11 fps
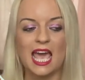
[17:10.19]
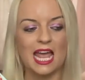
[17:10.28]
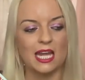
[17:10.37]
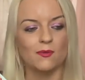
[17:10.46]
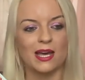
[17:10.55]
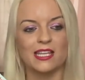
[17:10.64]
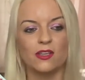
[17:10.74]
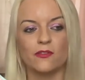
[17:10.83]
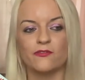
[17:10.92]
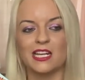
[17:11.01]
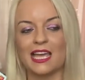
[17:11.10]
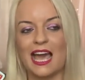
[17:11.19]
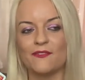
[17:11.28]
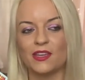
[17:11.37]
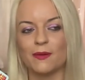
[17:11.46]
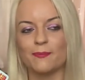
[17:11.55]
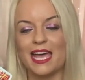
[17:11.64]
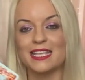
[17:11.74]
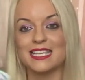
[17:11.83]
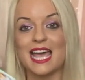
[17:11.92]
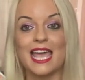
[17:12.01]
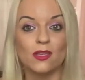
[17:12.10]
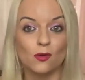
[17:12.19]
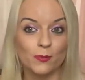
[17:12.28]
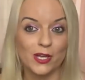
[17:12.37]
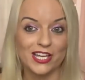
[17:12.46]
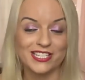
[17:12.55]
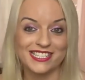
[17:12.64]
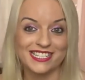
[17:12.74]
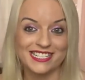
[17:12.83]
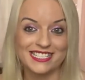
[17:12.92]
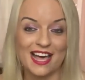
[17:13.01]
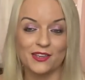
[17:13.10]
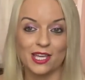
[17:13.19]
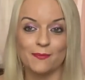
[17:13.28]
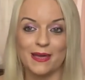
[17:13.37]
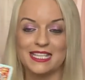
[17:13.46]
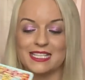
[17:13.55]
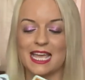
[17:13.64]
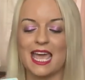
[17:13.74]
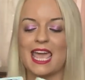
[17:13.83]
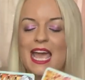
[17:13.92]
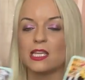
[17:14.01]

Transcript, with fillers: Anywhere that you're feeling having a better day, your person is having a better day.